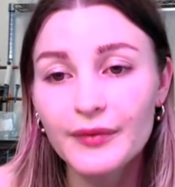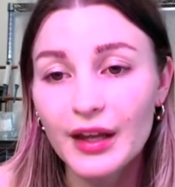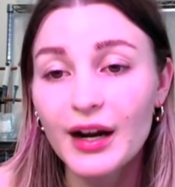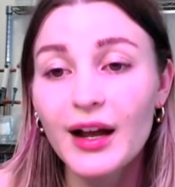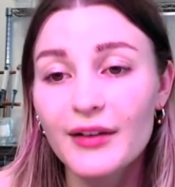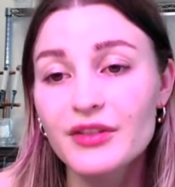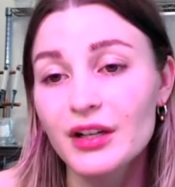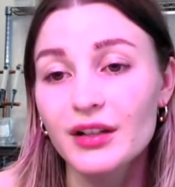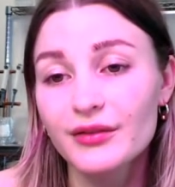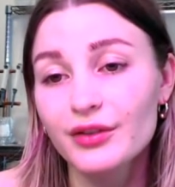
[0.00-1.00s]
and I have
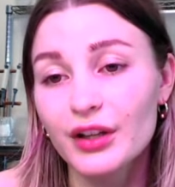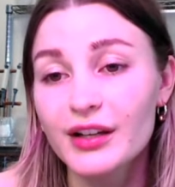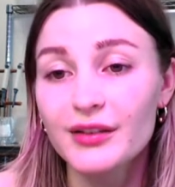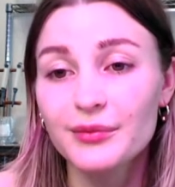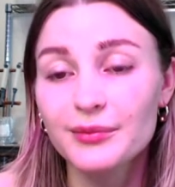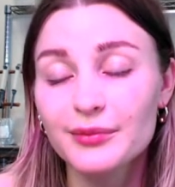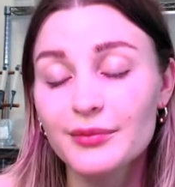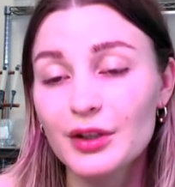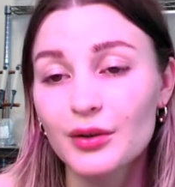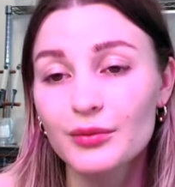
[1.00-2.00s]
done it for like
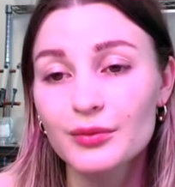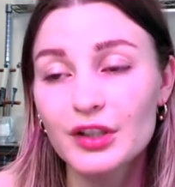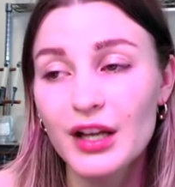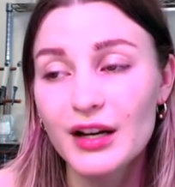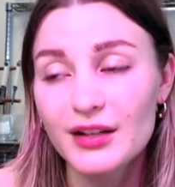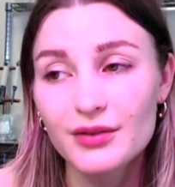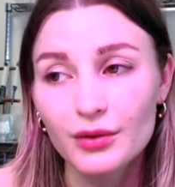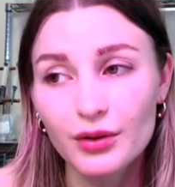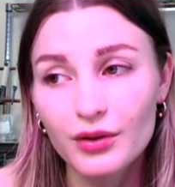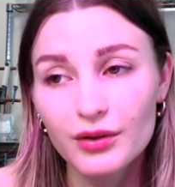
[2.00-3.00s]
you know genetics or